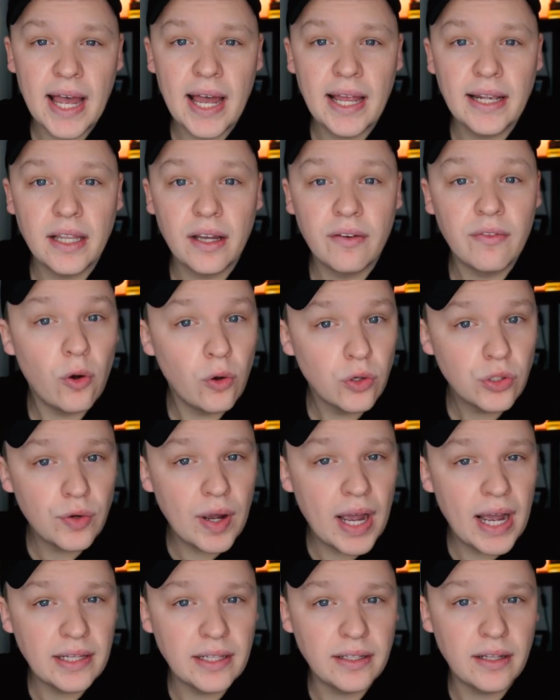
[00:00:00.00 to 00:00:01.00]
and I've also
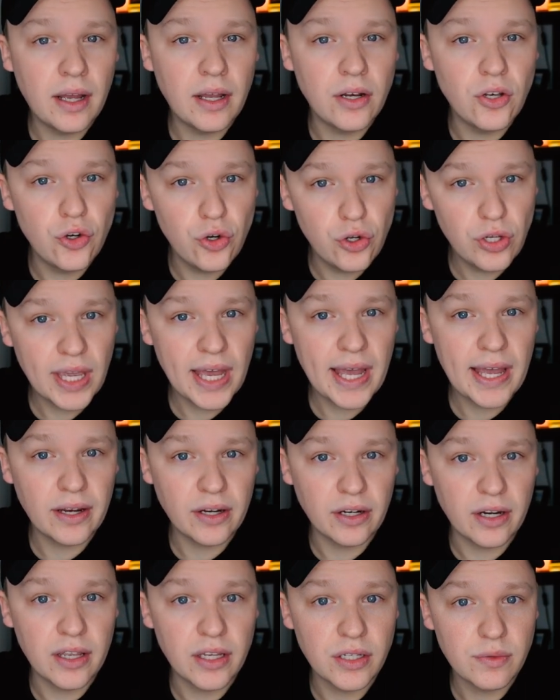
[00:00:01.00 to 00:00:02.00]
added a new
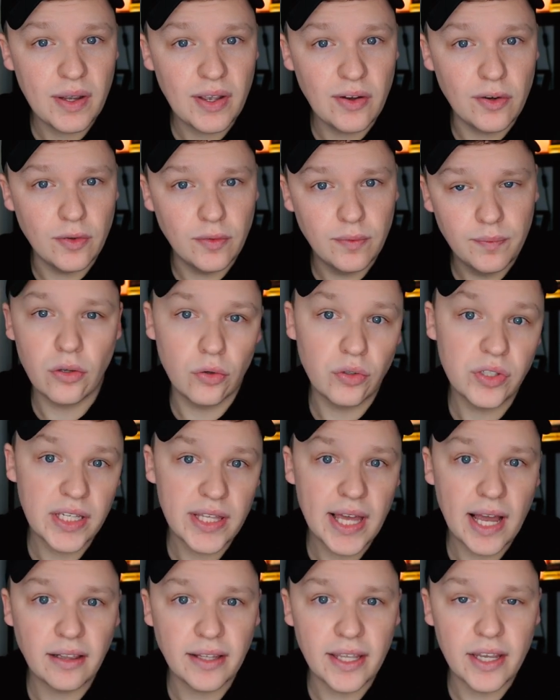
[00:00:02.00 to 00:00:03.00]
category as well. You'll see
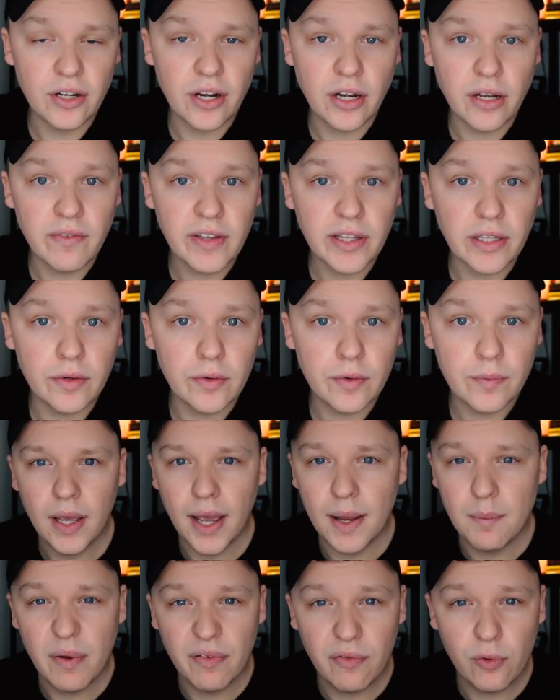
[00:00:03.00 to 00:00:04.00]
that later in the video.
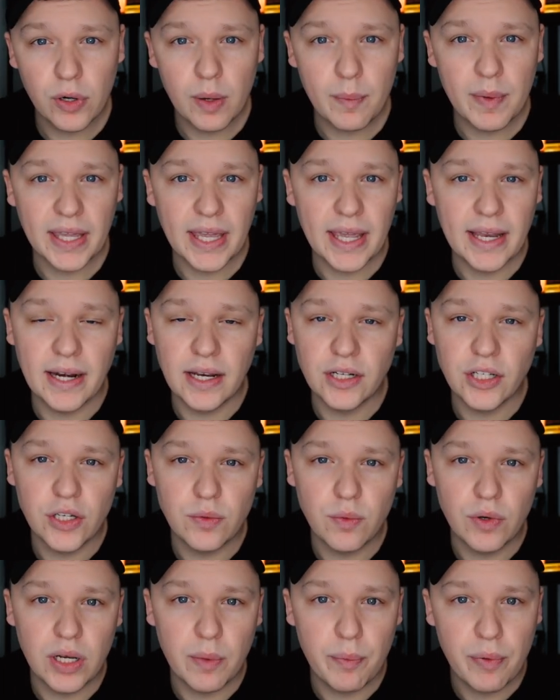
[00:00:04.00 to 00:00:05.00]
And before I begin, I
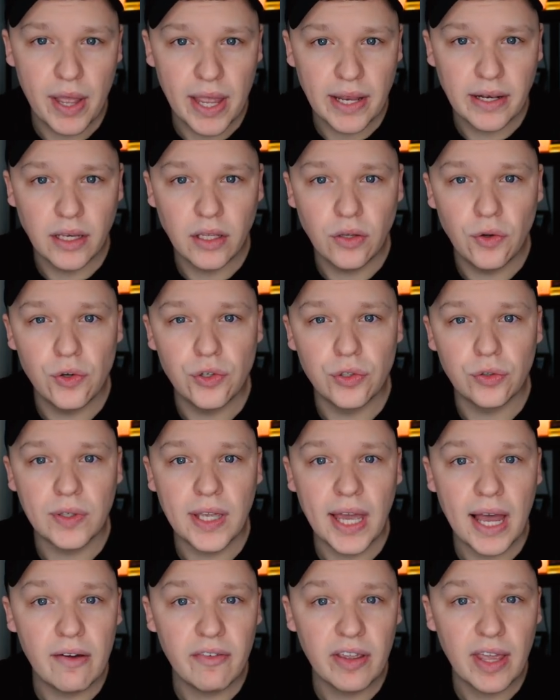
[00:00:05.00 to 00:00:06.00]
just want to put in the usual
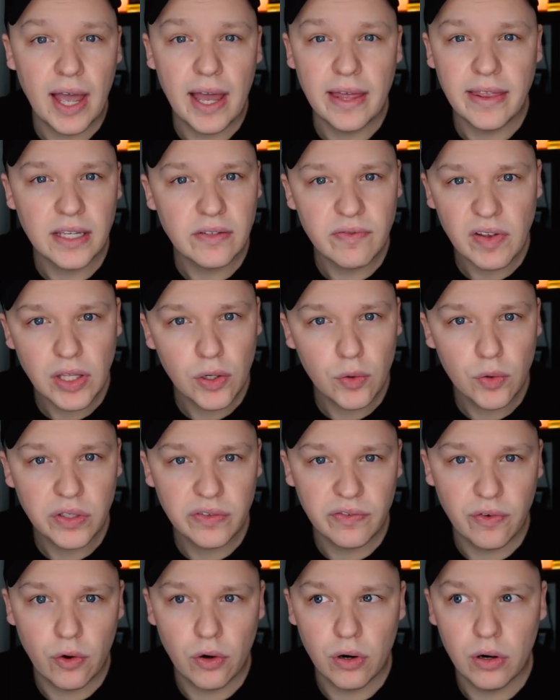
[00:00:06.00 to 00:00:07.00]
caveat. This video is
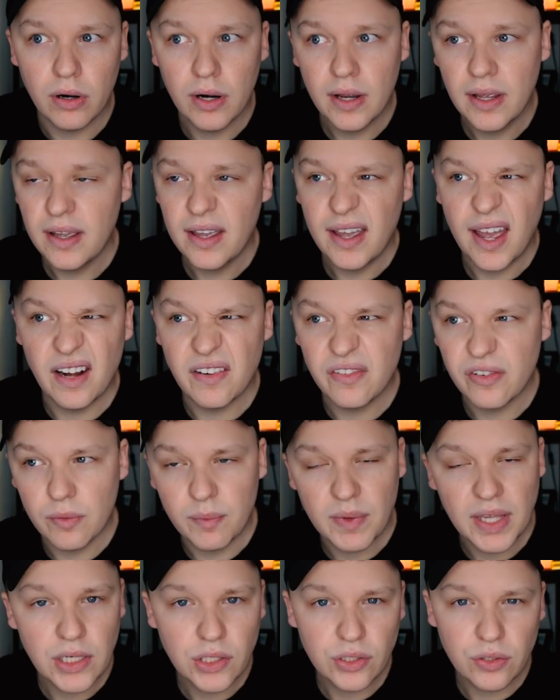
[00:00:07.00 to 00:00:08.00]
for
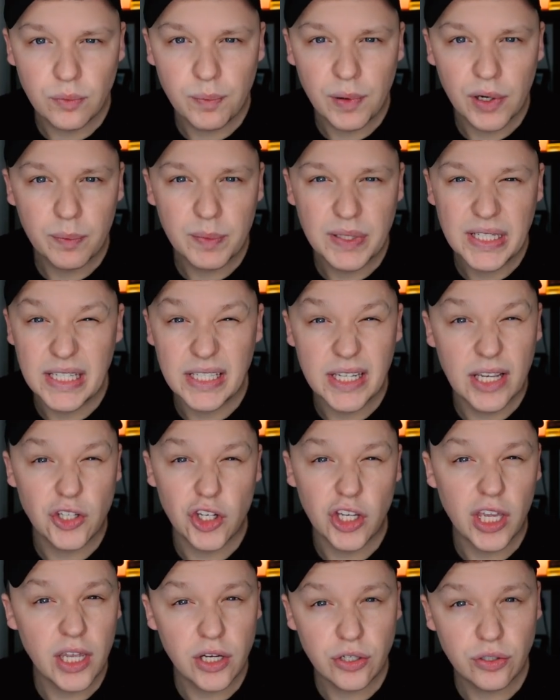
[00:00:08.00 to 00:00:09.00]
informational purposes,
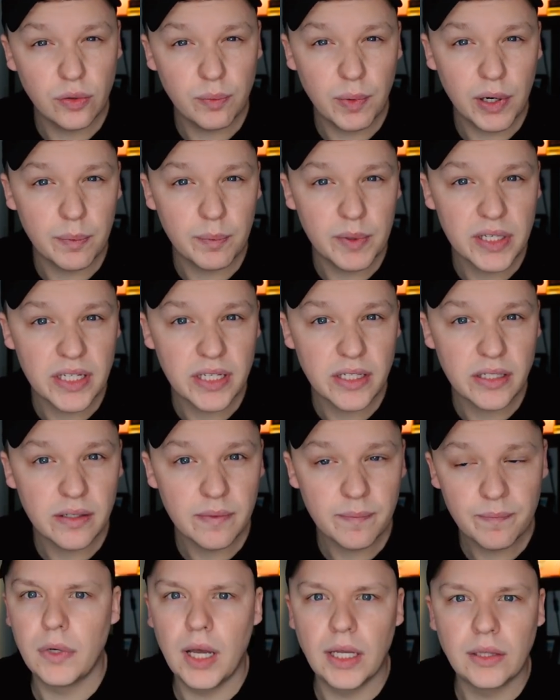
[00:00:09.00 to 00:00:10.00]
educational purposes.
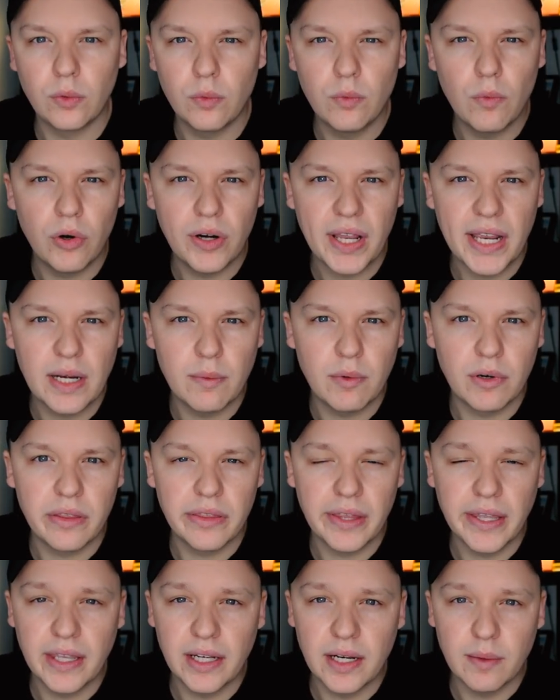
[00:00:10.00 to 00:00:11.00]
I don't want anyone
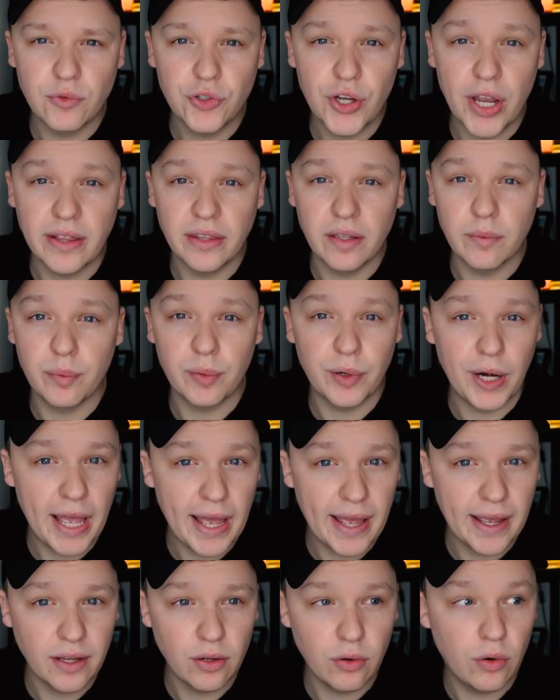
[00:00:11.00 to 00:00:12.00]
thinking I'm trying to
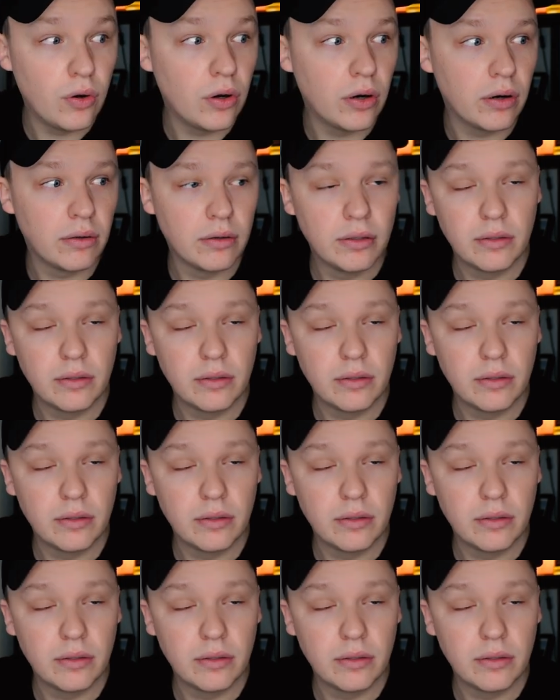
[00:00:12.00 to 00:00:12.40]
brag or